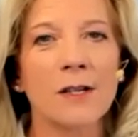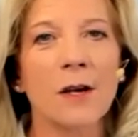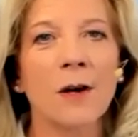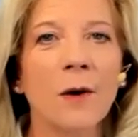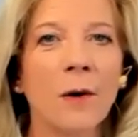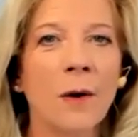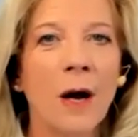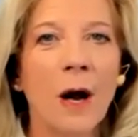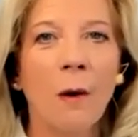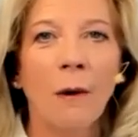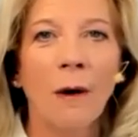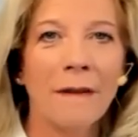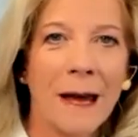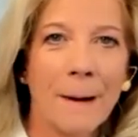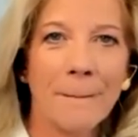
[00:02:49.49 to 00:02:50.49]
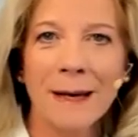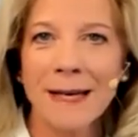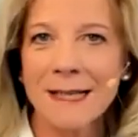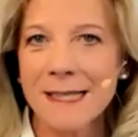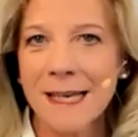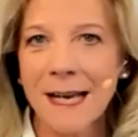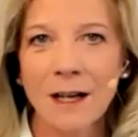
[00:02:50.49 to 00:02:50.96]
So while that
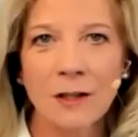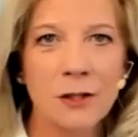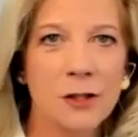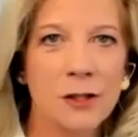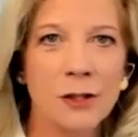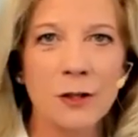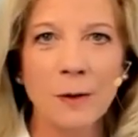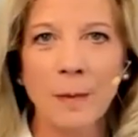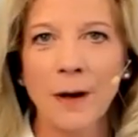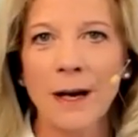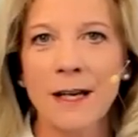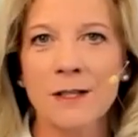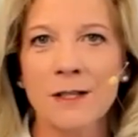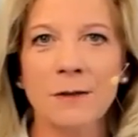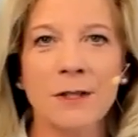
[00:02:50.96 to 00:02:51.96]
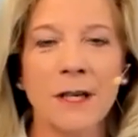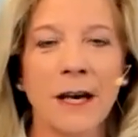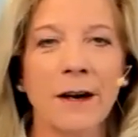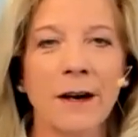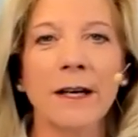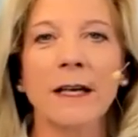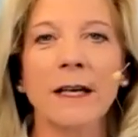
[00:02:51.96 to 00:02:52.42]
may sound super
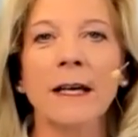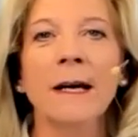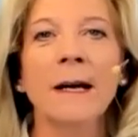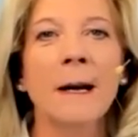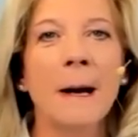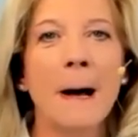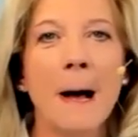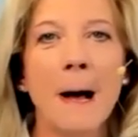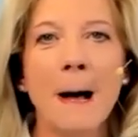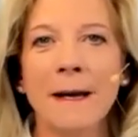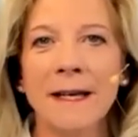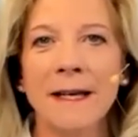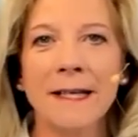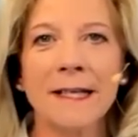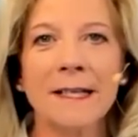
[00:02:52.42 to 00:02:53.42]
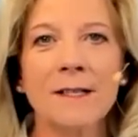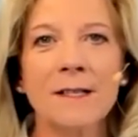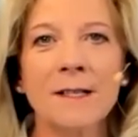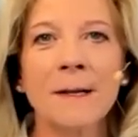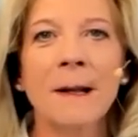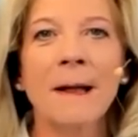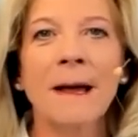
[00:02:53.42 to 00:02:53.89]
esoteric, uh, it is.